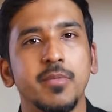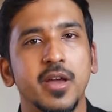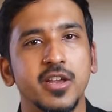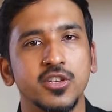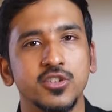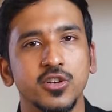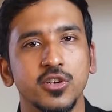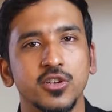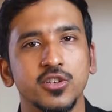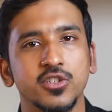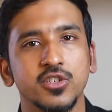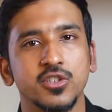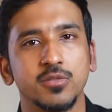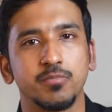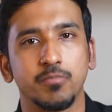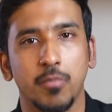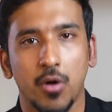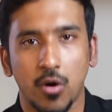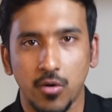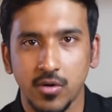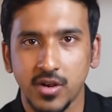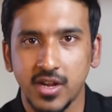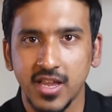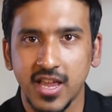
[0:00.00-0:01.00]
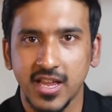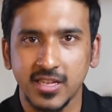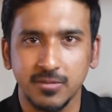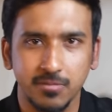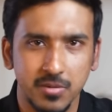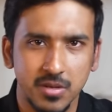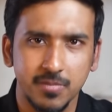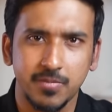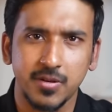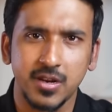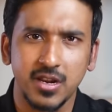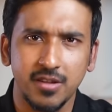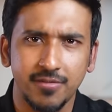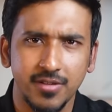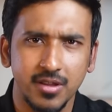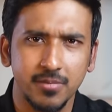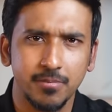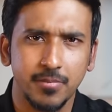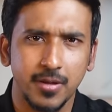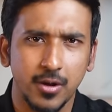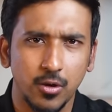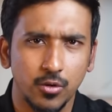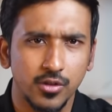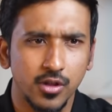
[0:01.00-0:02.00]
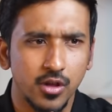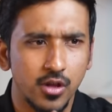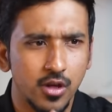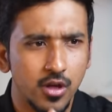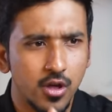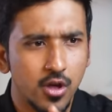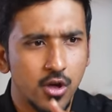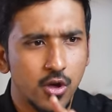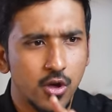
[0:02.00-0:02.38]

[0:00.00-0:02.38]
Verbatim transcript: measures poverty as people living below the